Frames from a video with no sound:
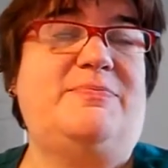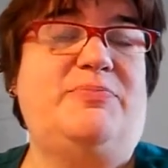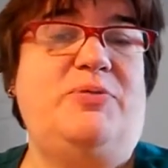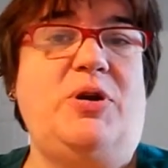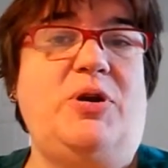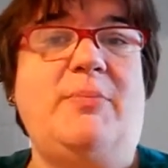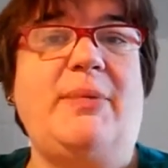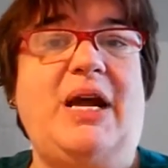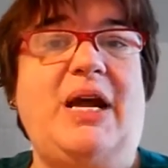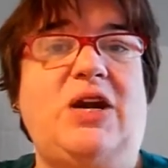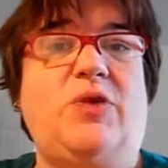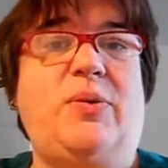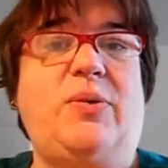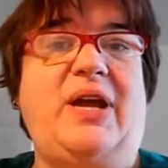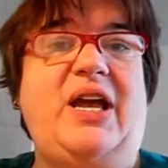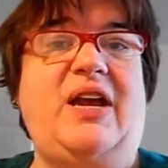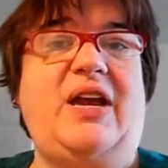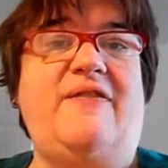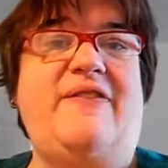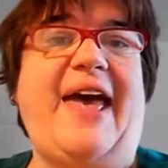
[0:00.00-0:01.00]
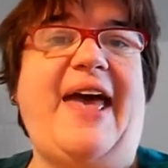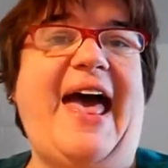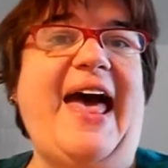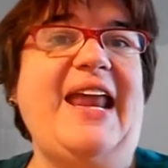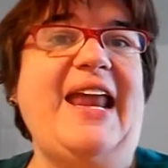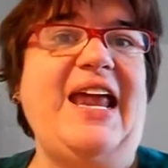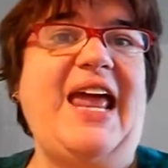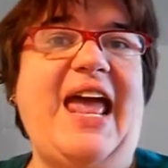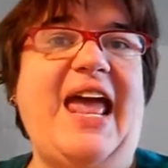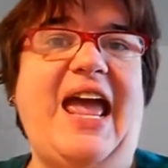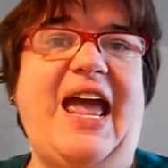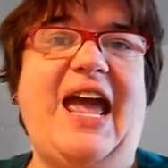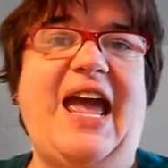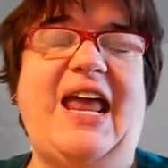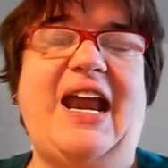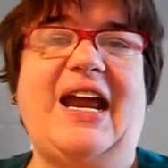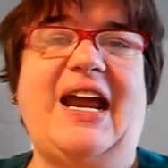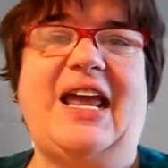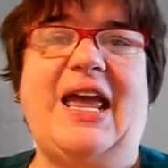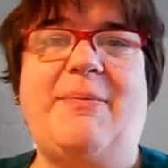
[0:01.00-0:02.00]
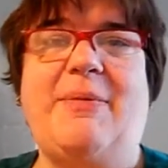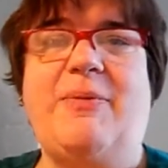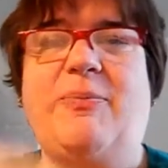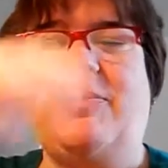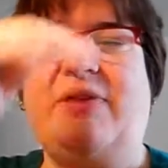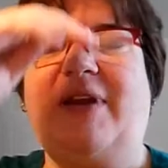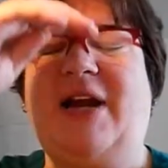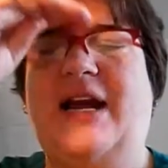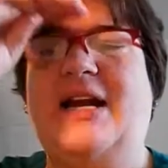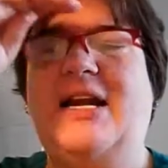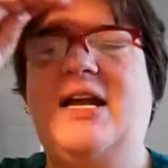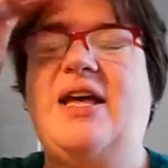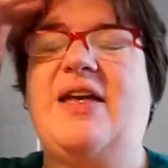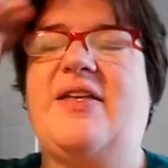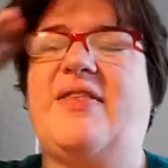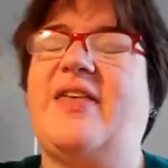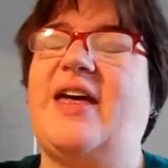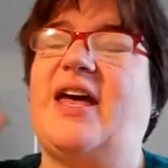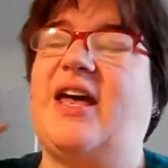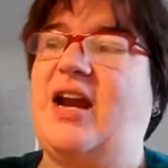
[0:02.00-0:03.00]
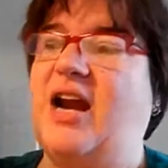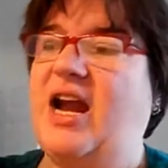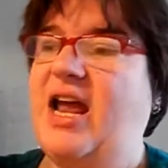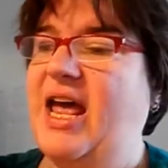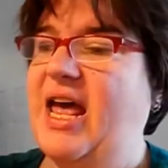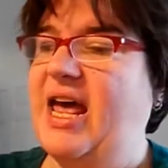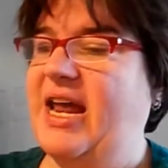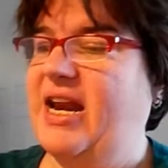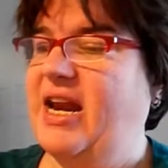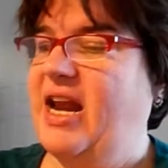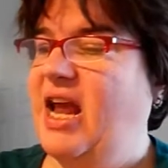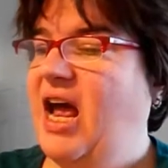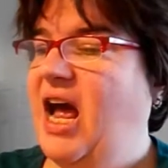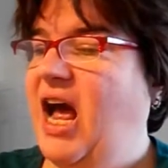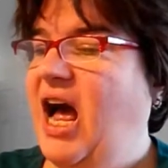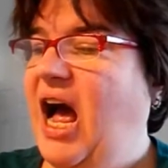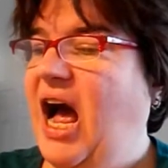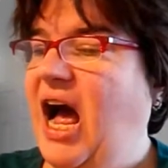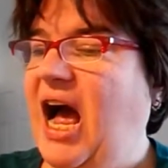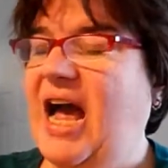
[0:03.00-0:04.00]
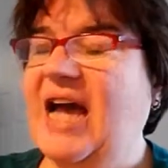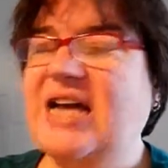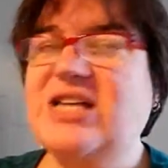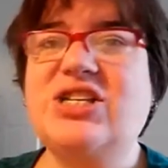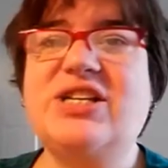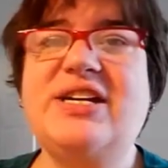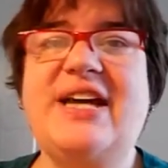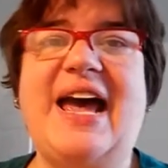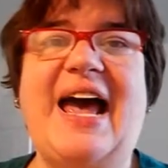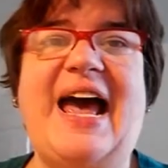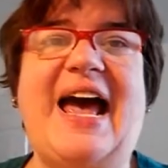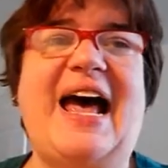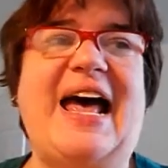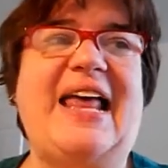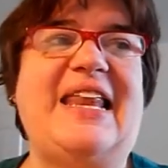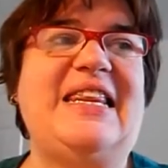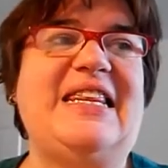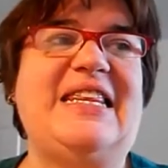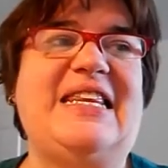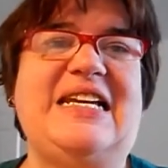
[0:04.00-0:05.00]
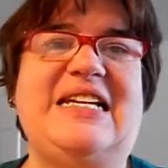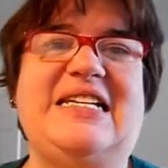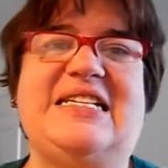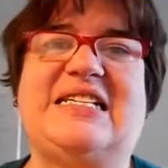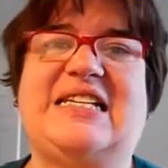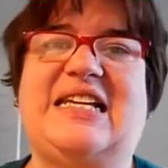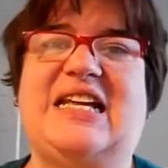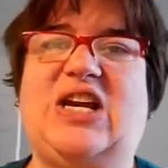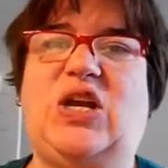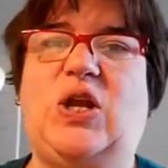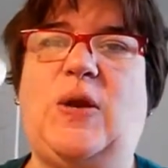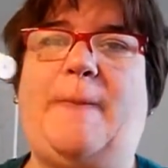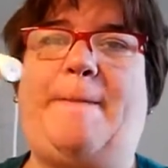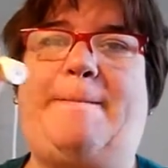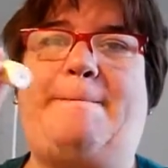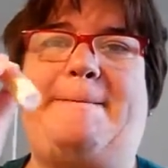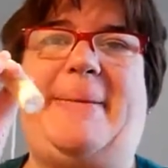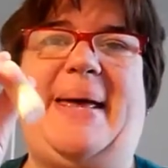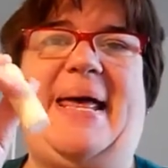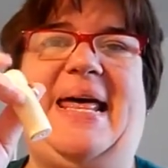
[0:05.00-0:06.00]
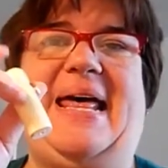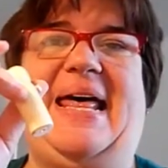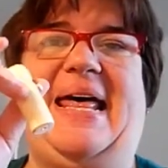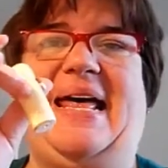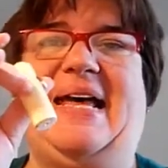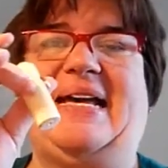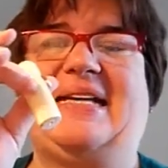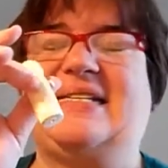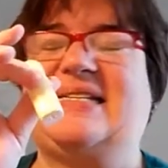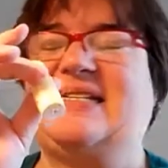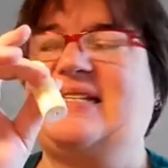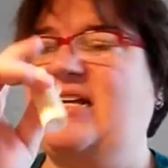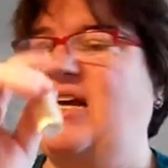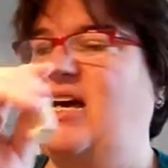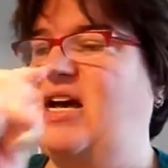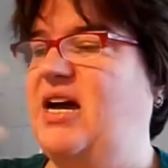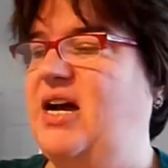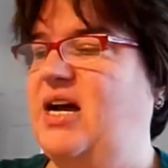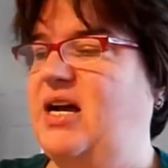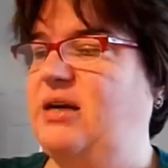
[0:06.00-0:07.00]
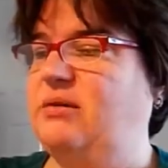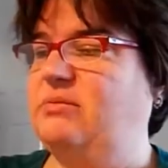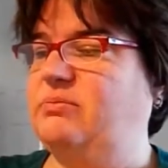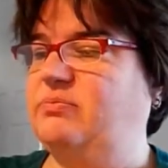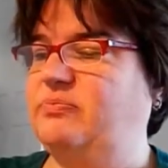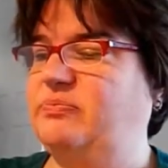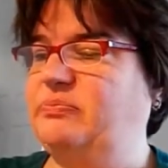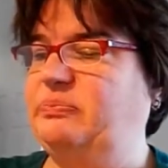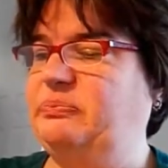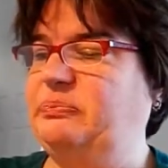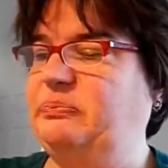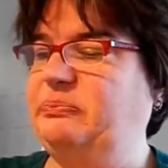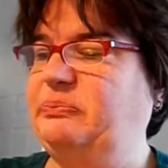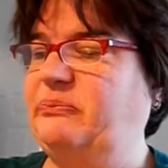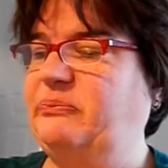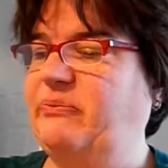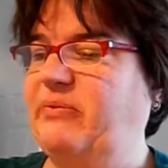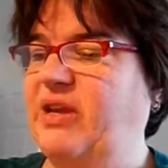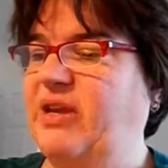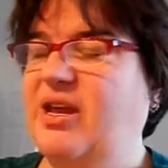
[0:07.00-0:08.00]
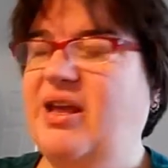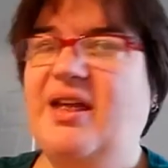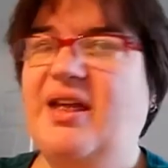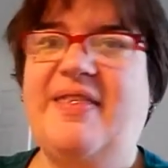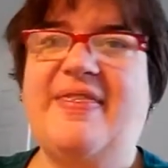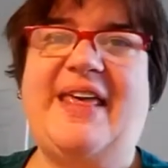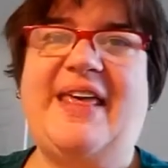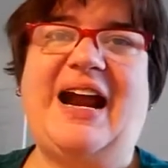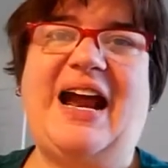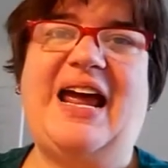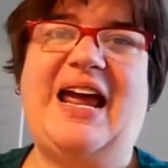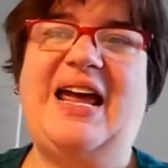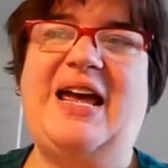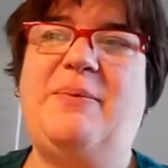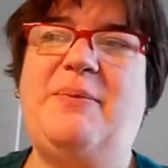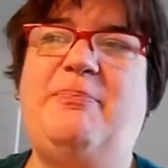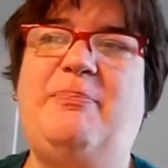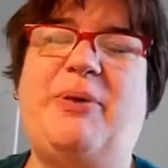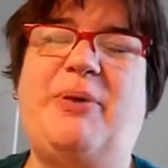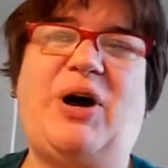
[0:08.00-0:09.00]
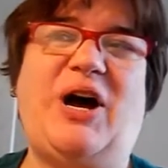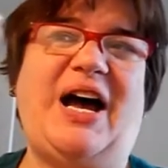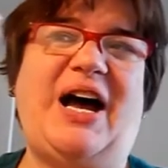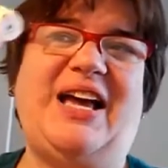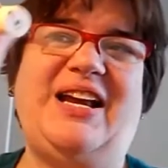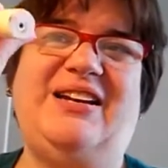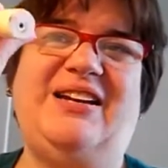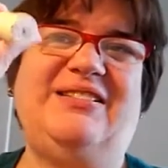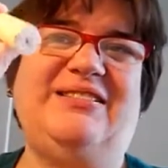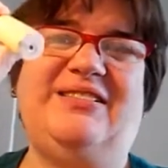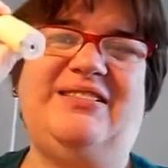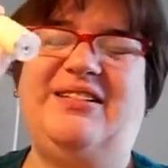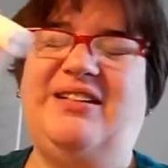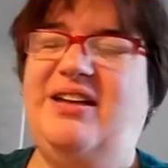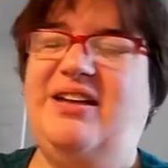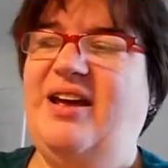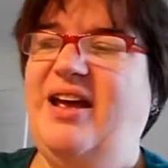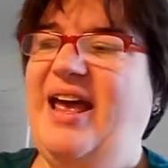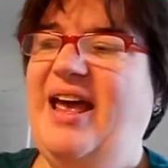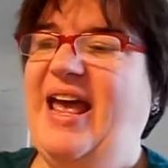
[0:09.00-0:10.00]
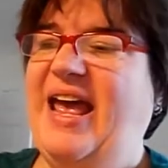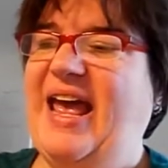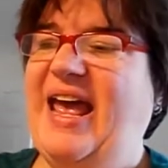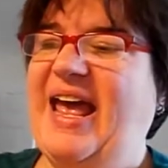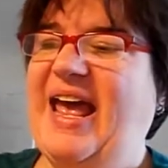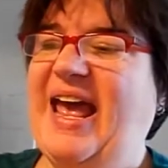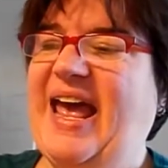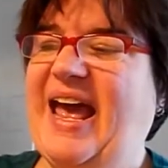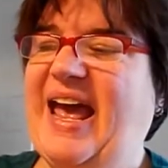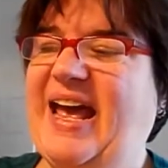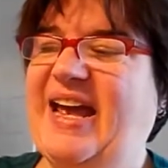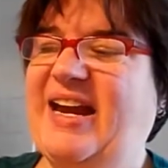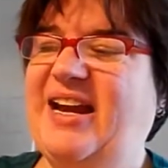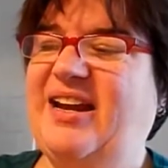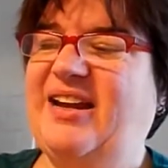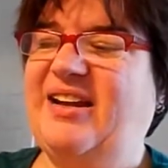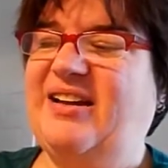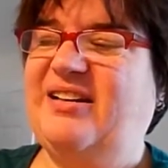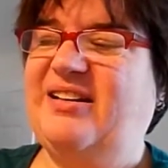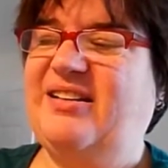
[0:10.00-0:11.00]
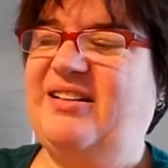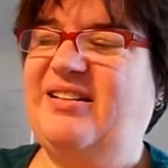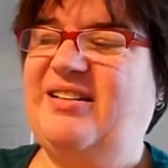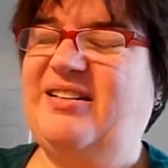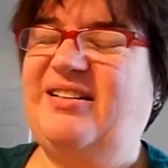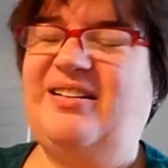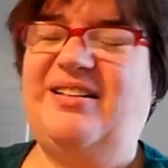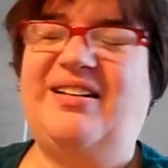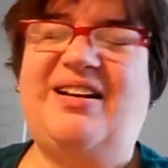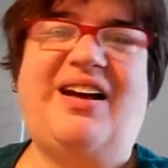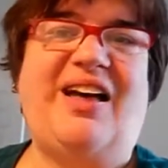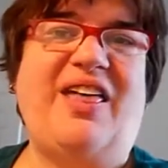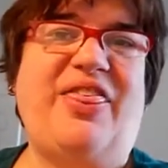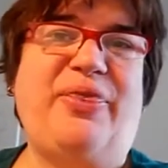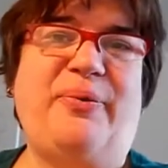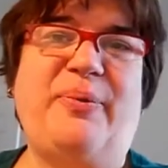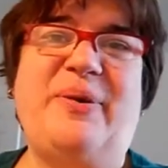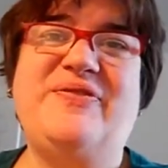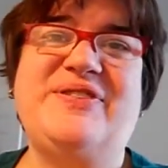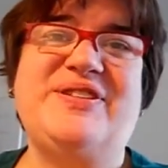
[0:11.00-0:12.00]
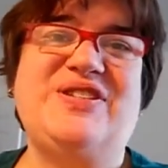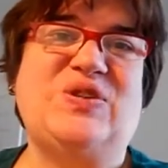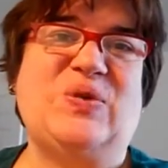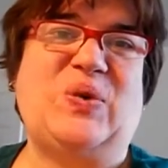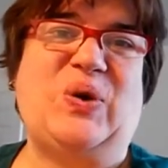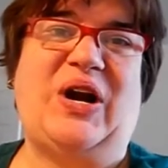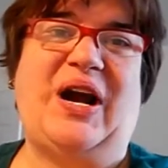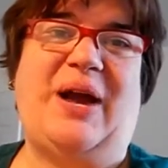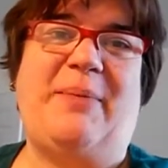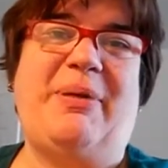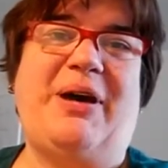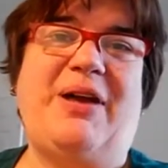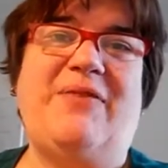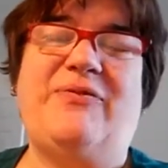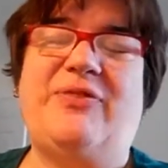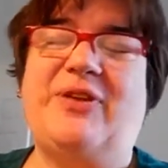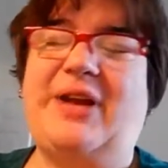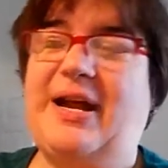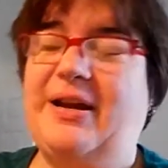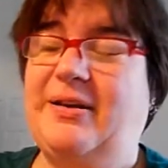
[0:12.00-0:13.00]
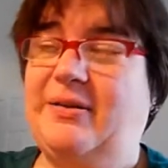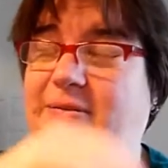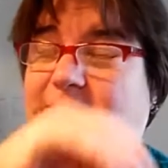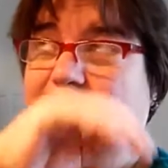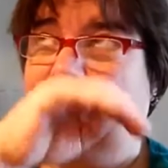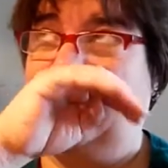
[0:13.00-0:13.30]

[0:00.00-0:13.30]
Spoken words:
put on my creative hat and I came up with an idea that I had. I actually had these little pegs that I had bought at a thrift store. I bought them for like